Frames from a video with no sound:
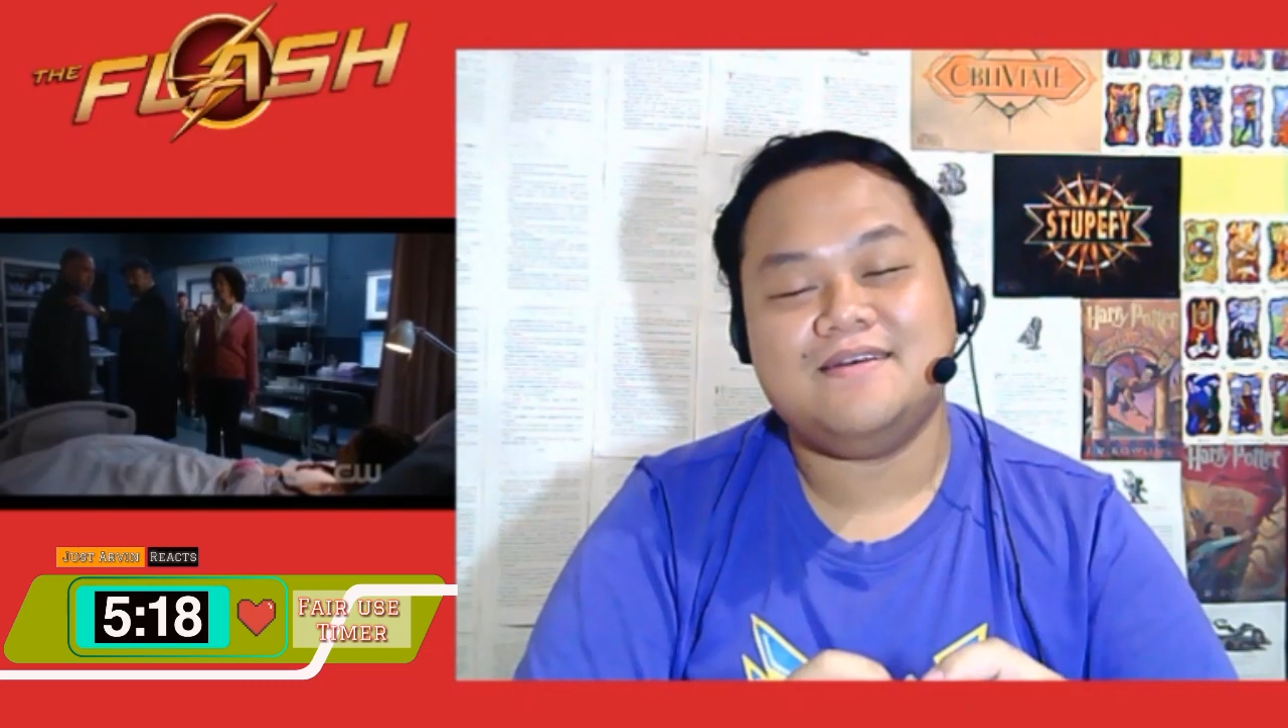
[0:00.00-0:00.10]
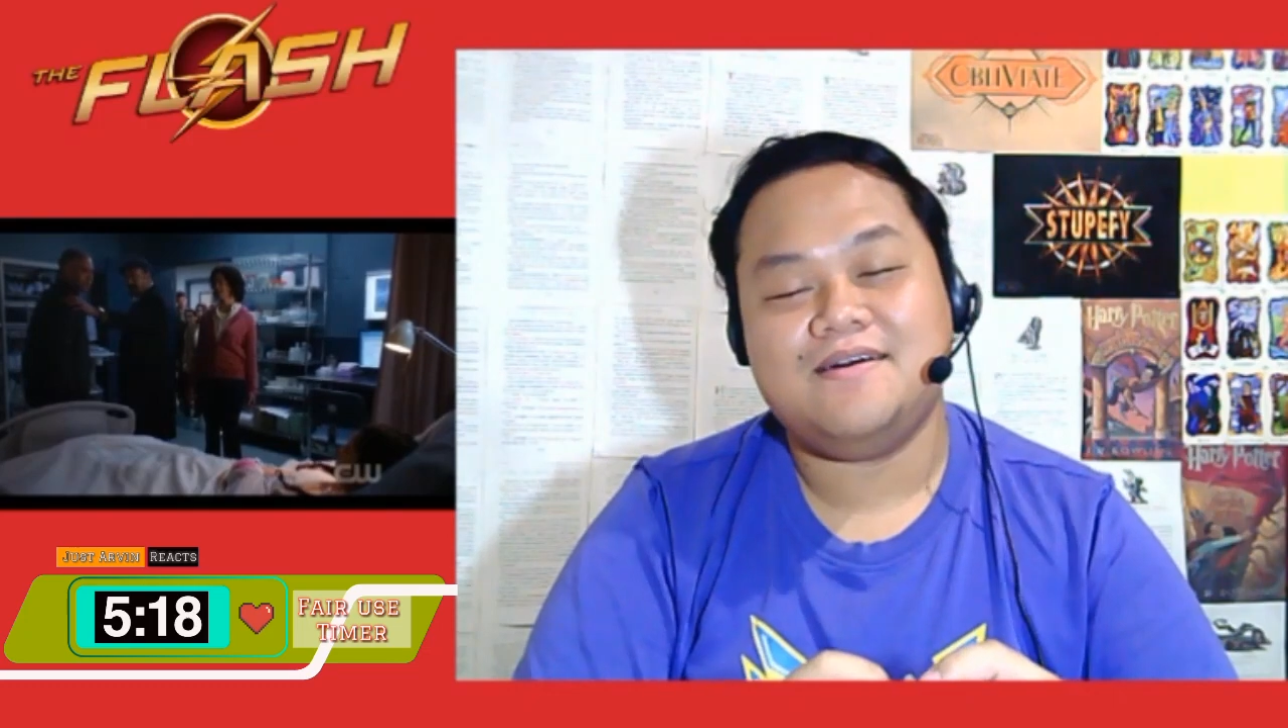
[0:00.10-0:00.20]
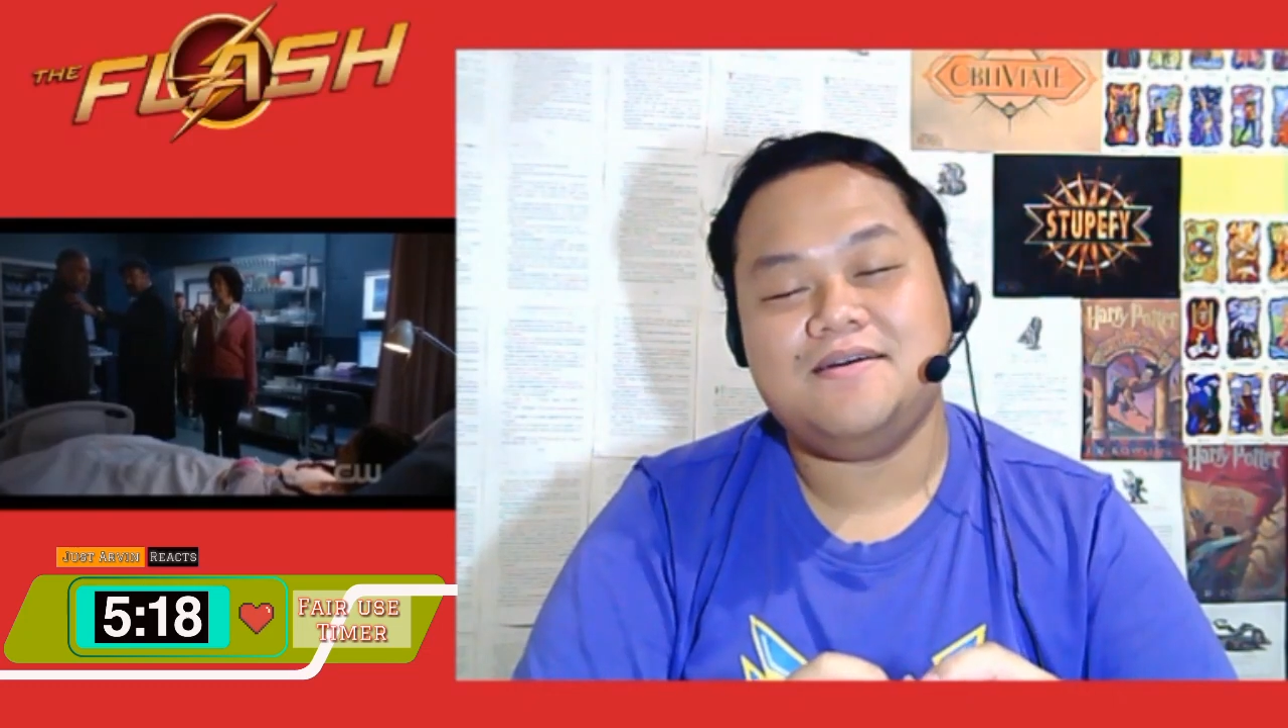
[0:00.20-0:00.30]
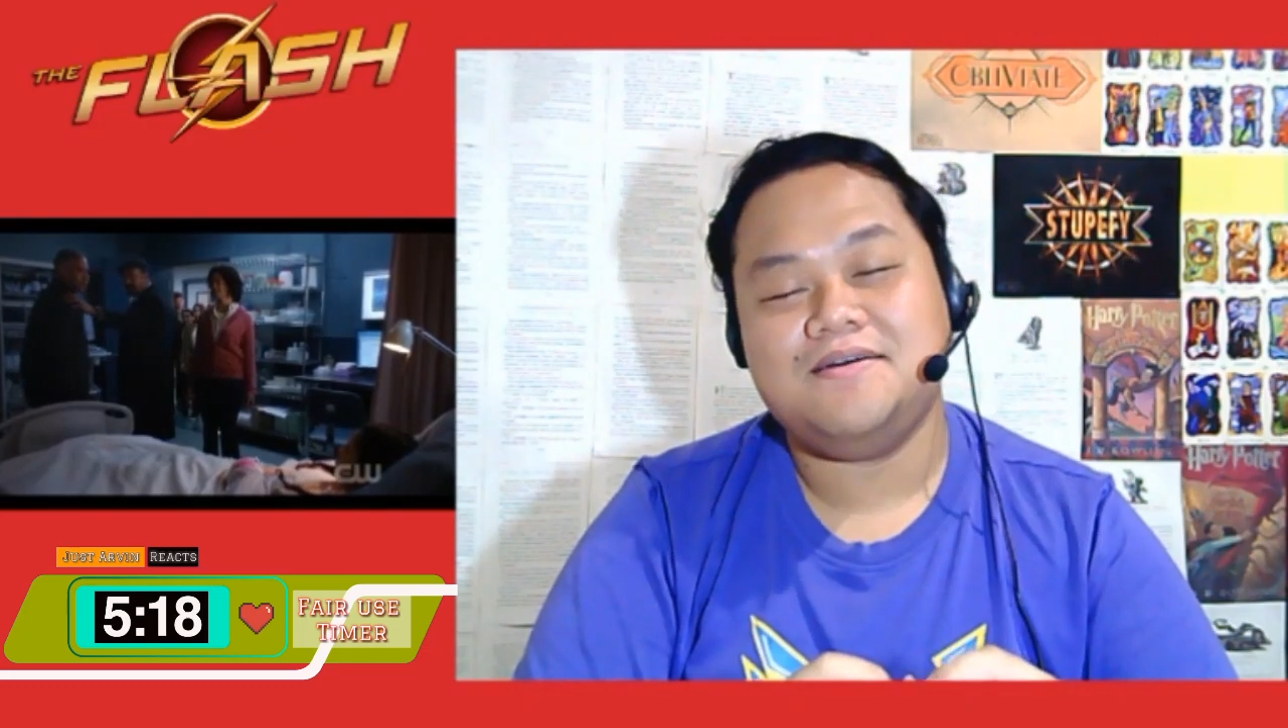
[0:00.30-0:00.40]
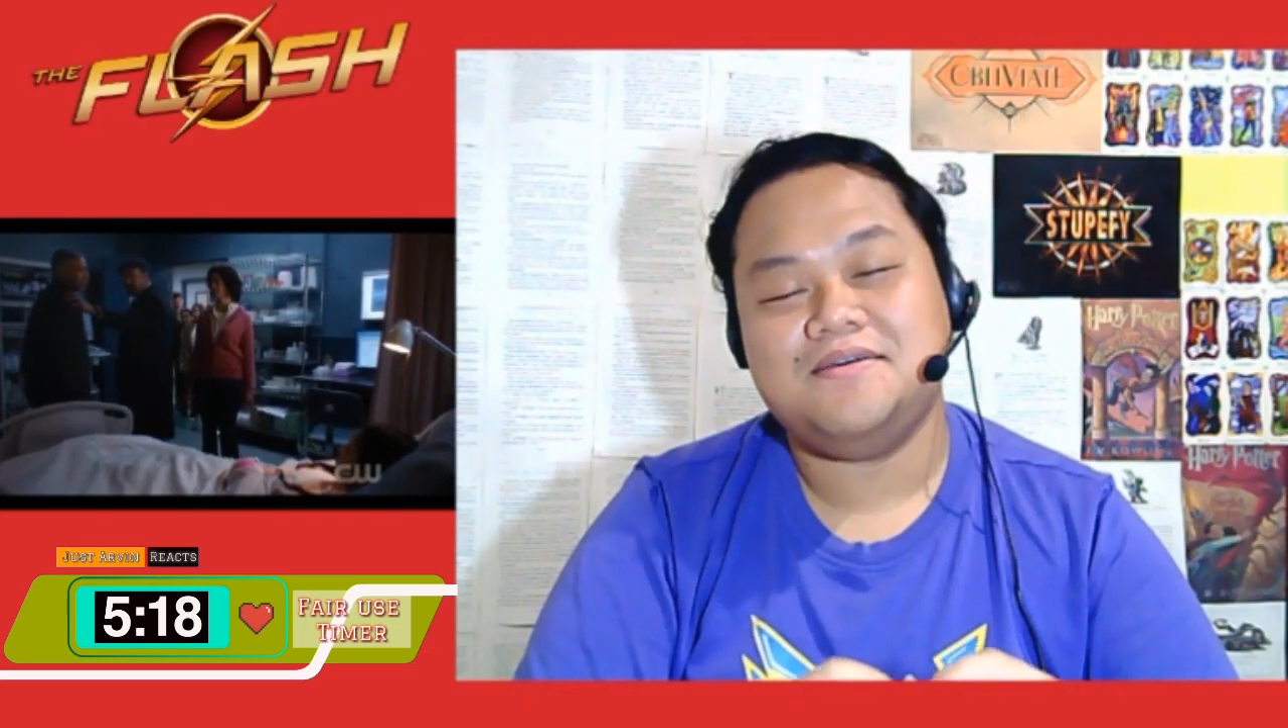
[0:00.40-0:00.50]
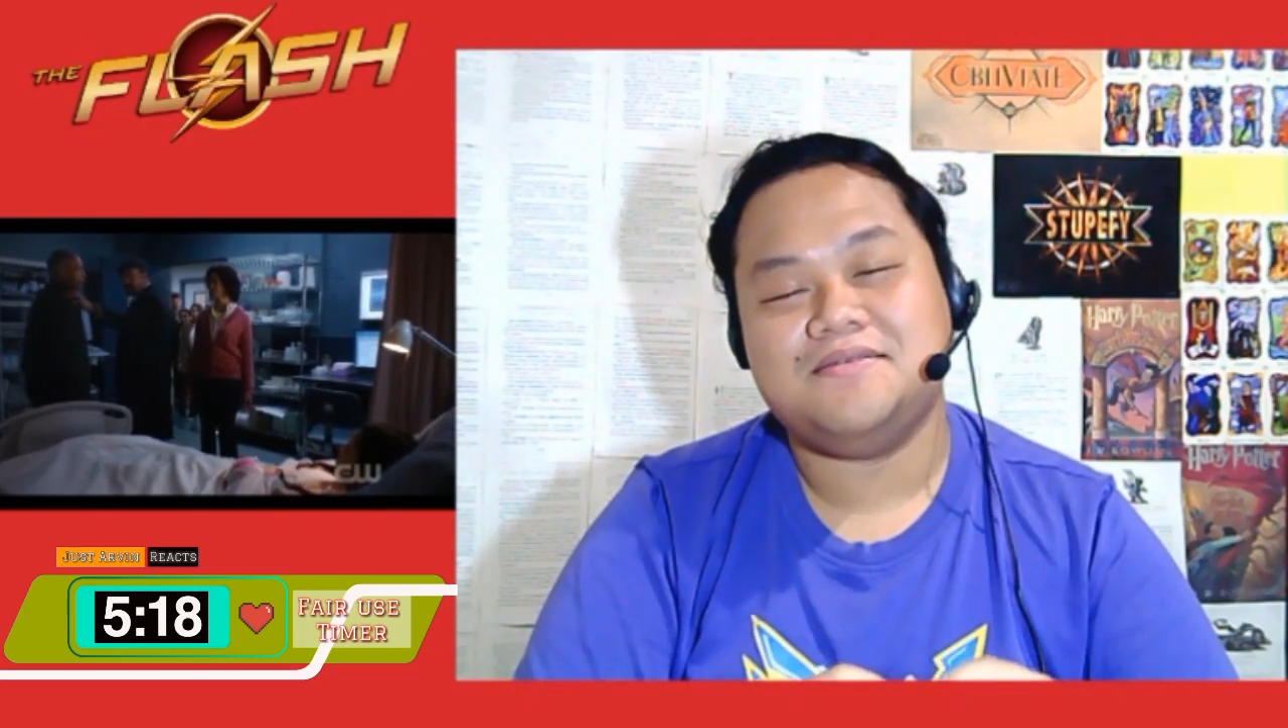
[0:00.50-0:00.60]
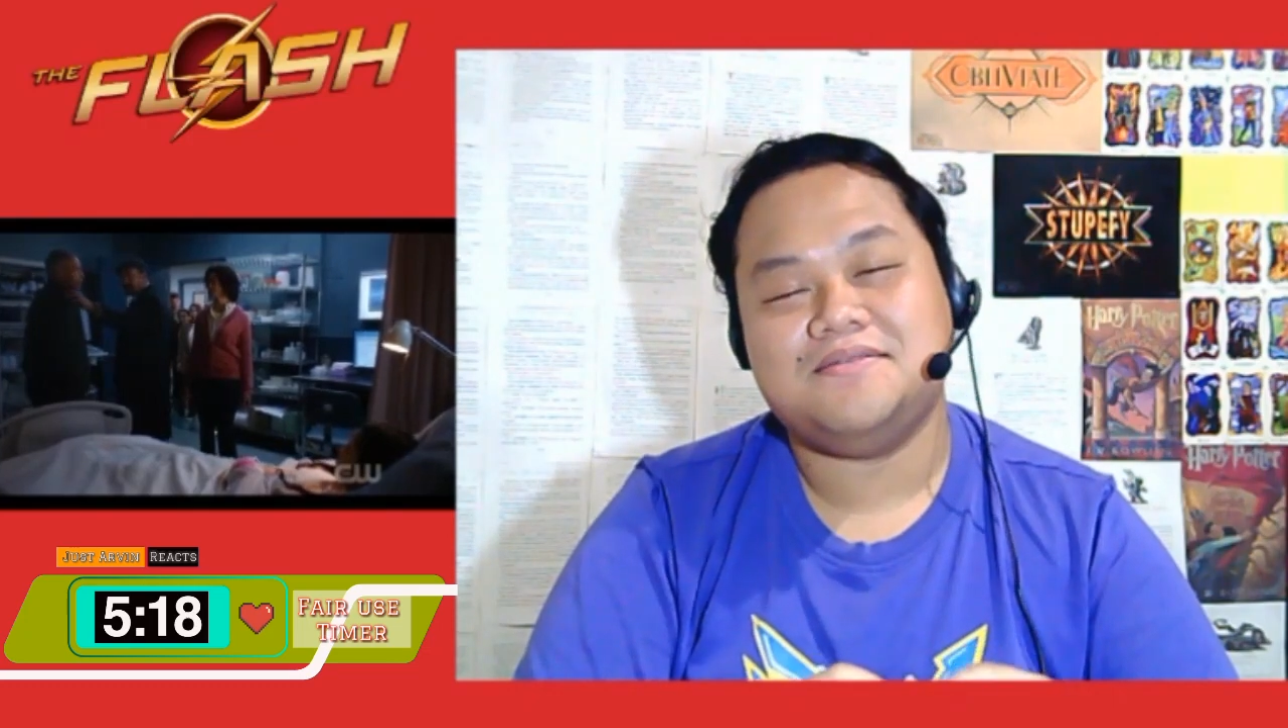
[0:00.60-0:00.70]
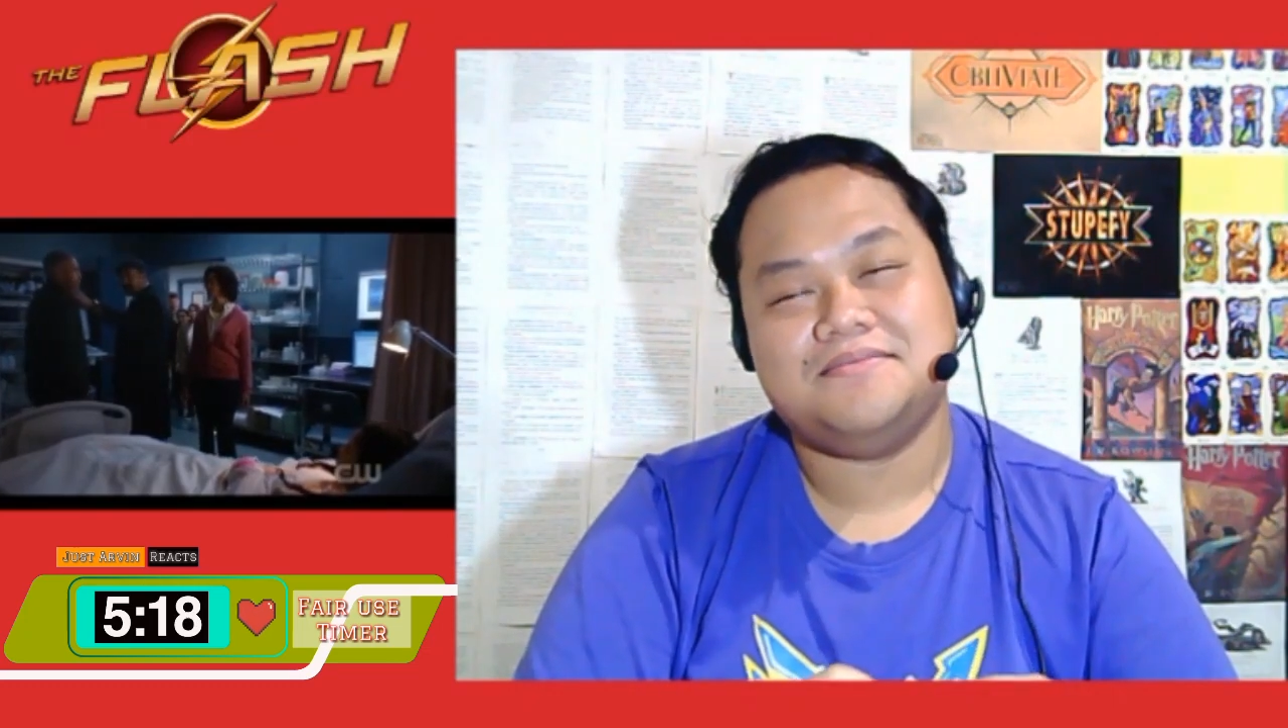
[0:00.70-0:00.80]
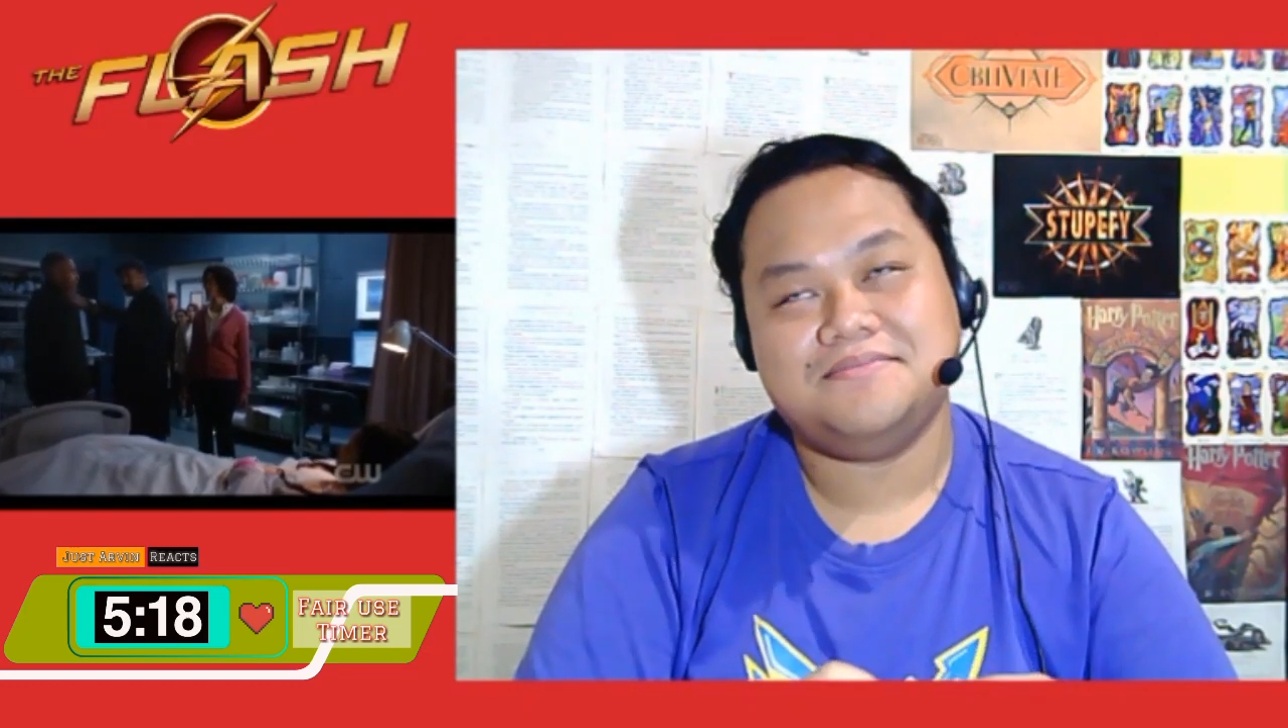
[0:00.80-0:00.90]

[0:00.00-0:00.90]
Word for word: Oh.